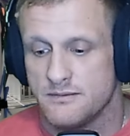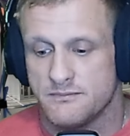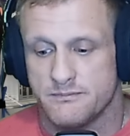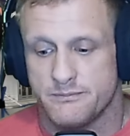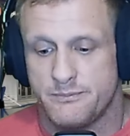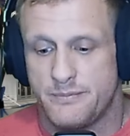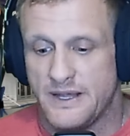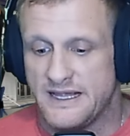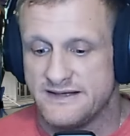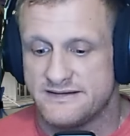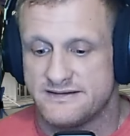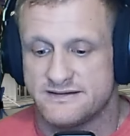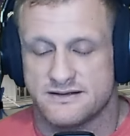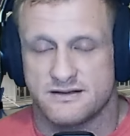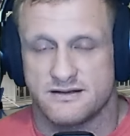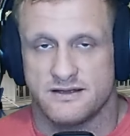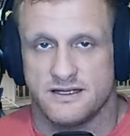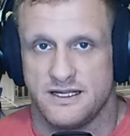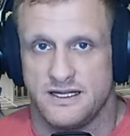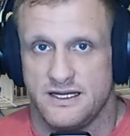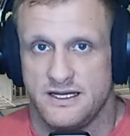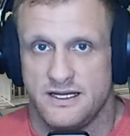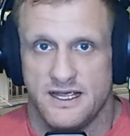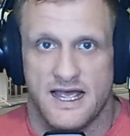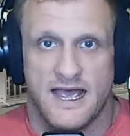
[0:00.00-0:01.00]

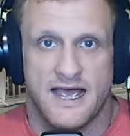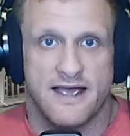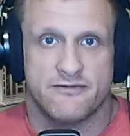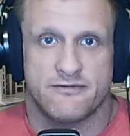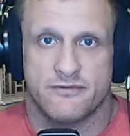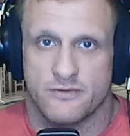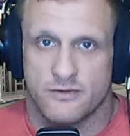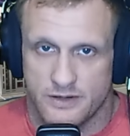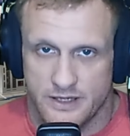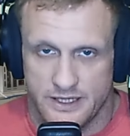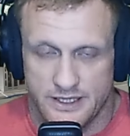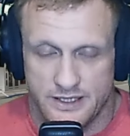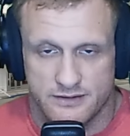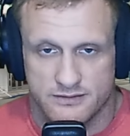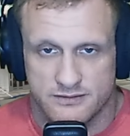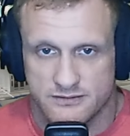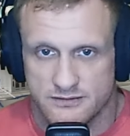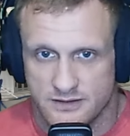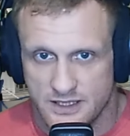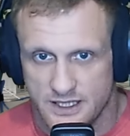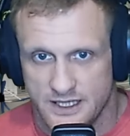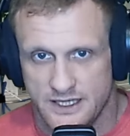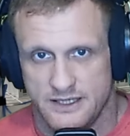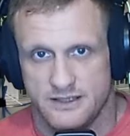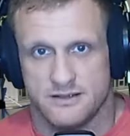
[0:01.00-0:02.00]
basically effery.
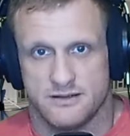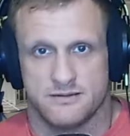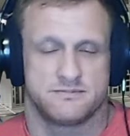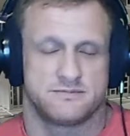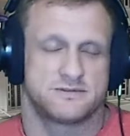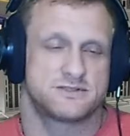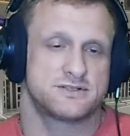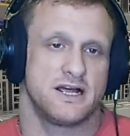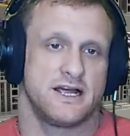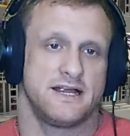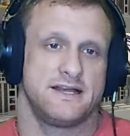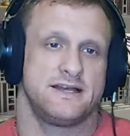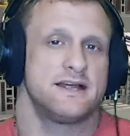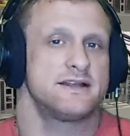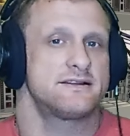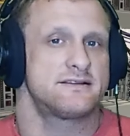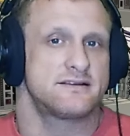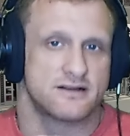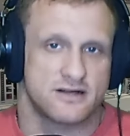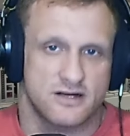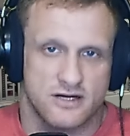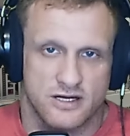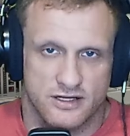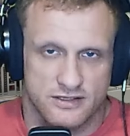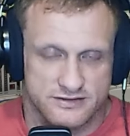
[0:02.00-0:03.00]
Right? Trying not to
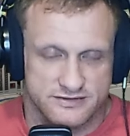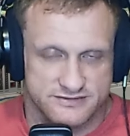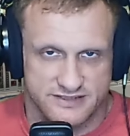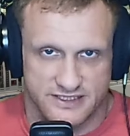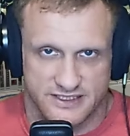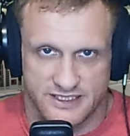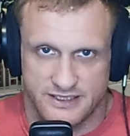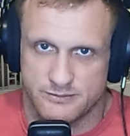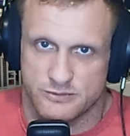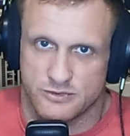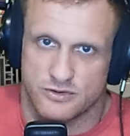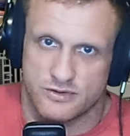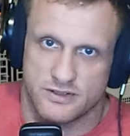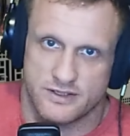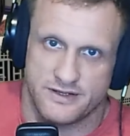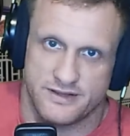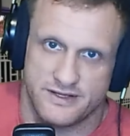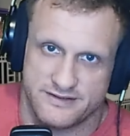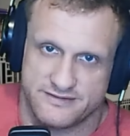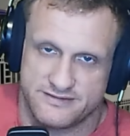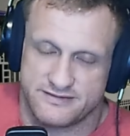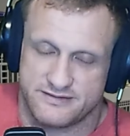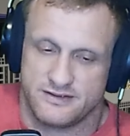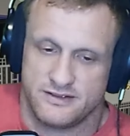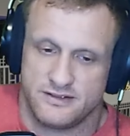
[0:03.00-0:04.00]
curse anymore on
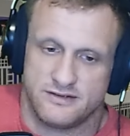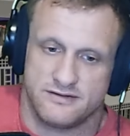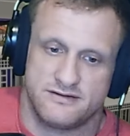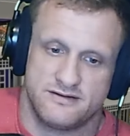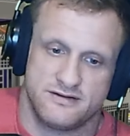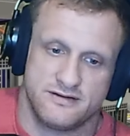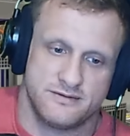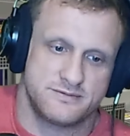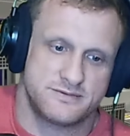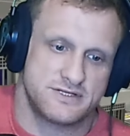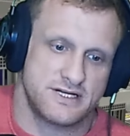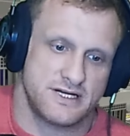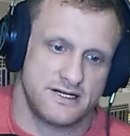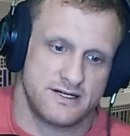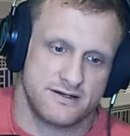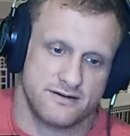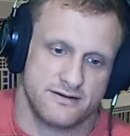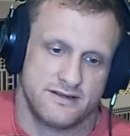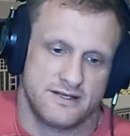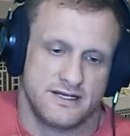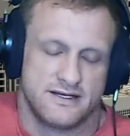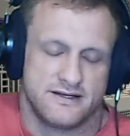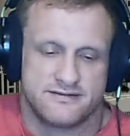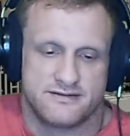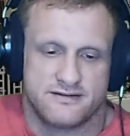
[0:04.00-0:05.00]
this YouTube channel
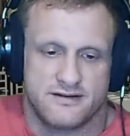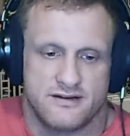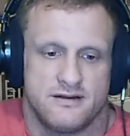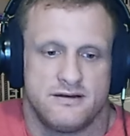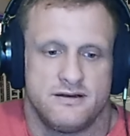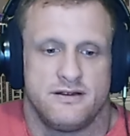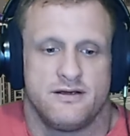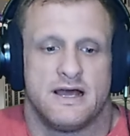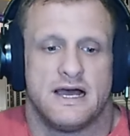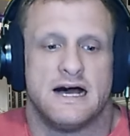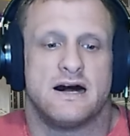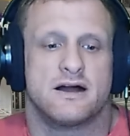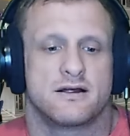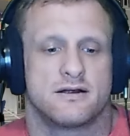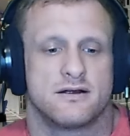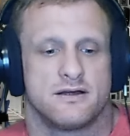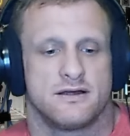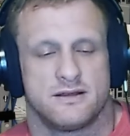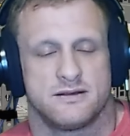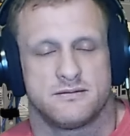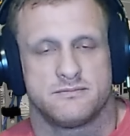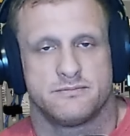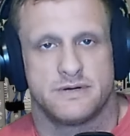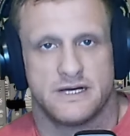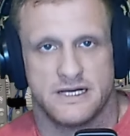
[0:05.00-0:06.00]
thanks to the new
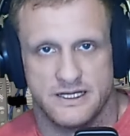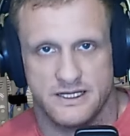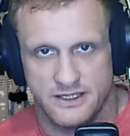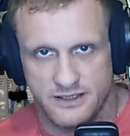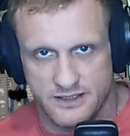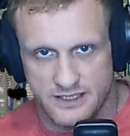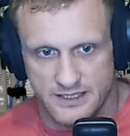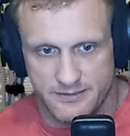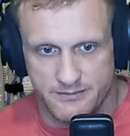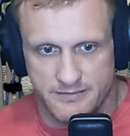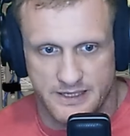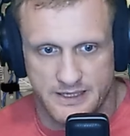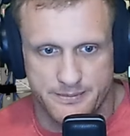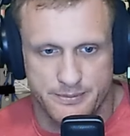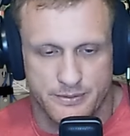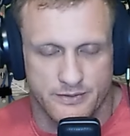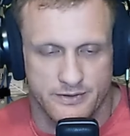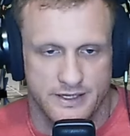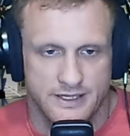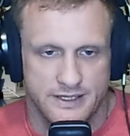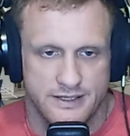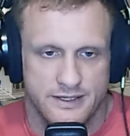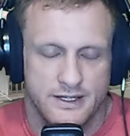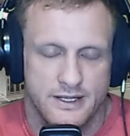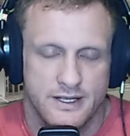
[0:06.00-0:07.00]
algorithm, but you get my
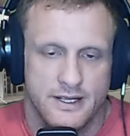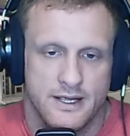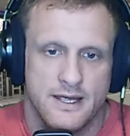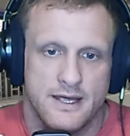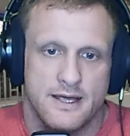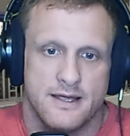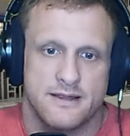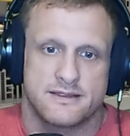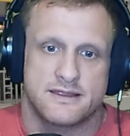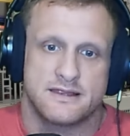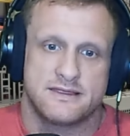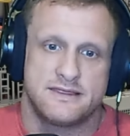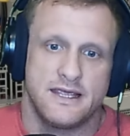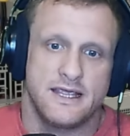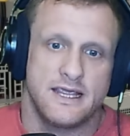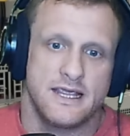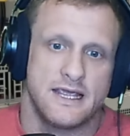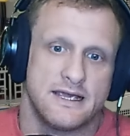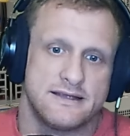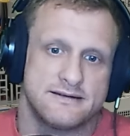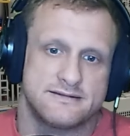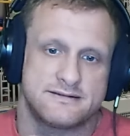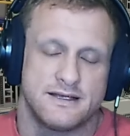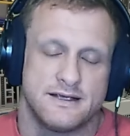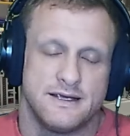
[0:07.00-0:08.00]
point. The thing
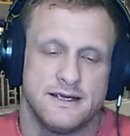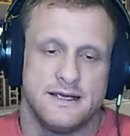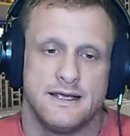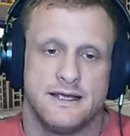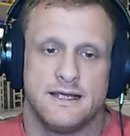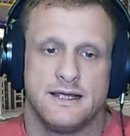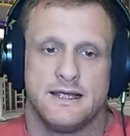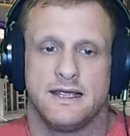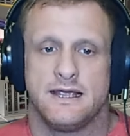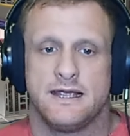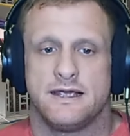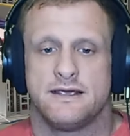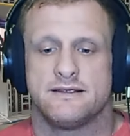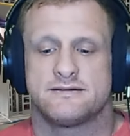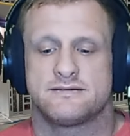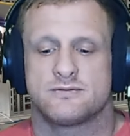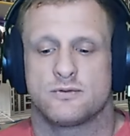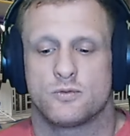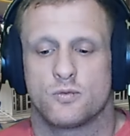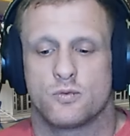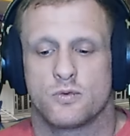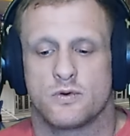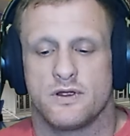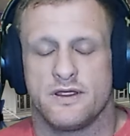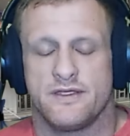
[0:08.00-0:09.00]
is
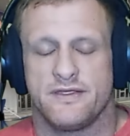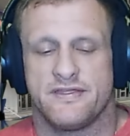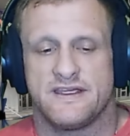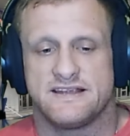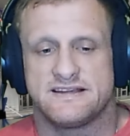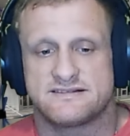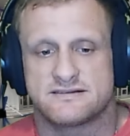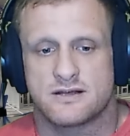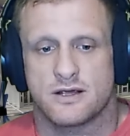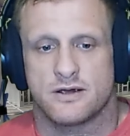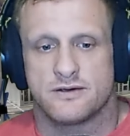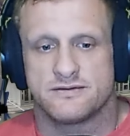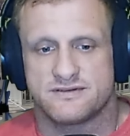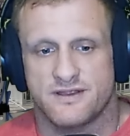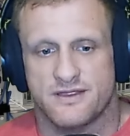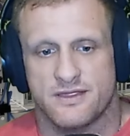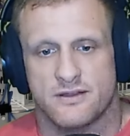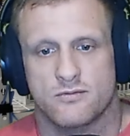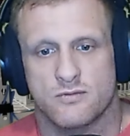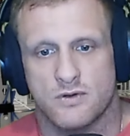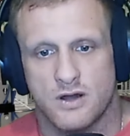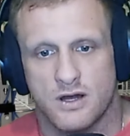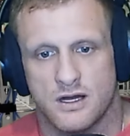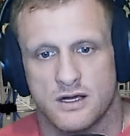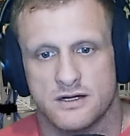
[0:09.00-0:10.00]
this goes in the
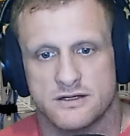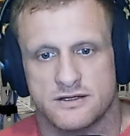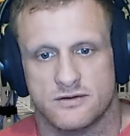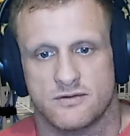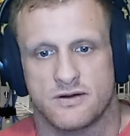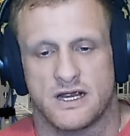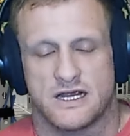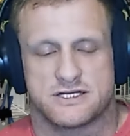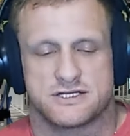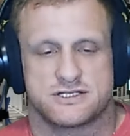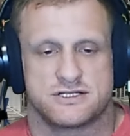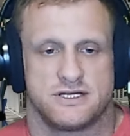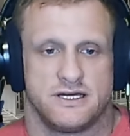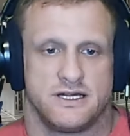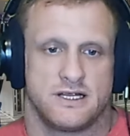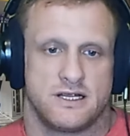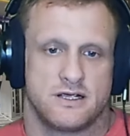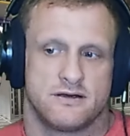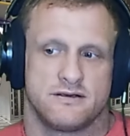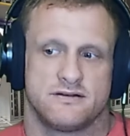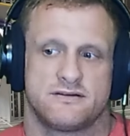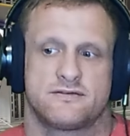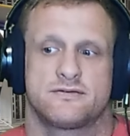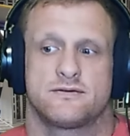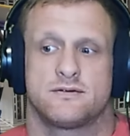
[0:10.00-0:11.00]
wrong direction. It
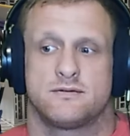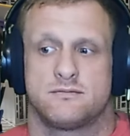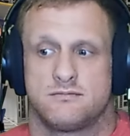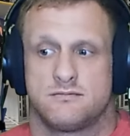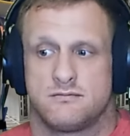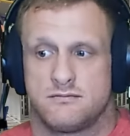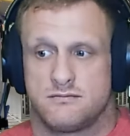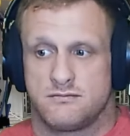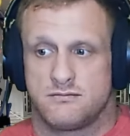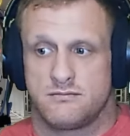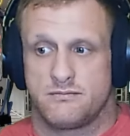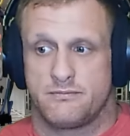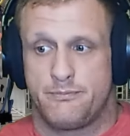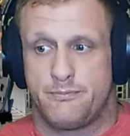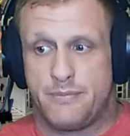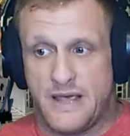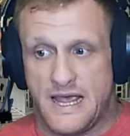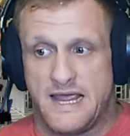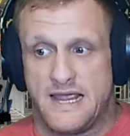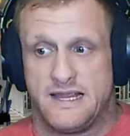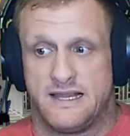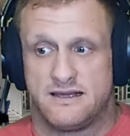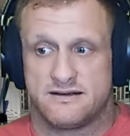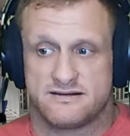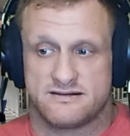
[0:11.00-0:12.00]
goes from
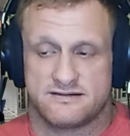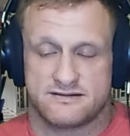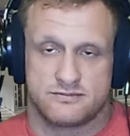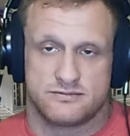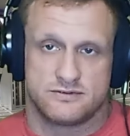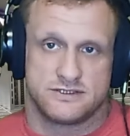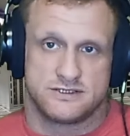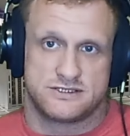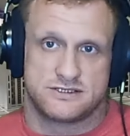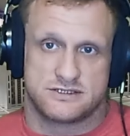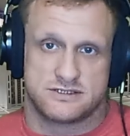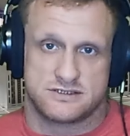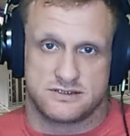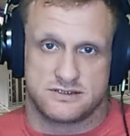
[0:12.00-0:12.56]
banks, which